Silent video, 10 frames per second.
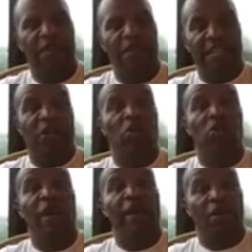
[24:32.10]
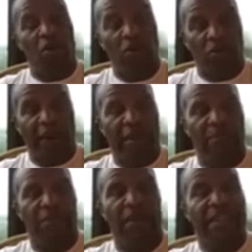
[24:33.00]
Get on the right on ramp.
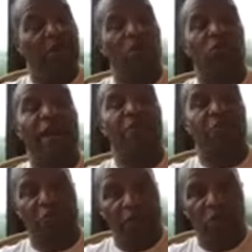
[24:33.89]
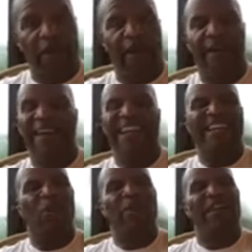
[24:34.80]
Get on the right freeway. And
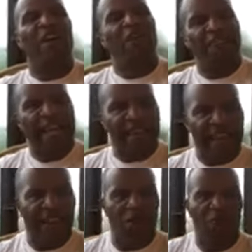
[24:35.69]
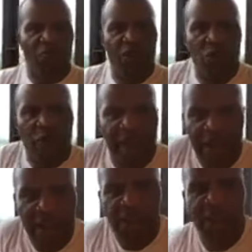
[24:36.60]
don't get off that dang on freeway
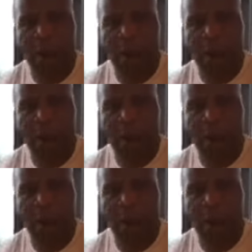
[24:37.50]
for no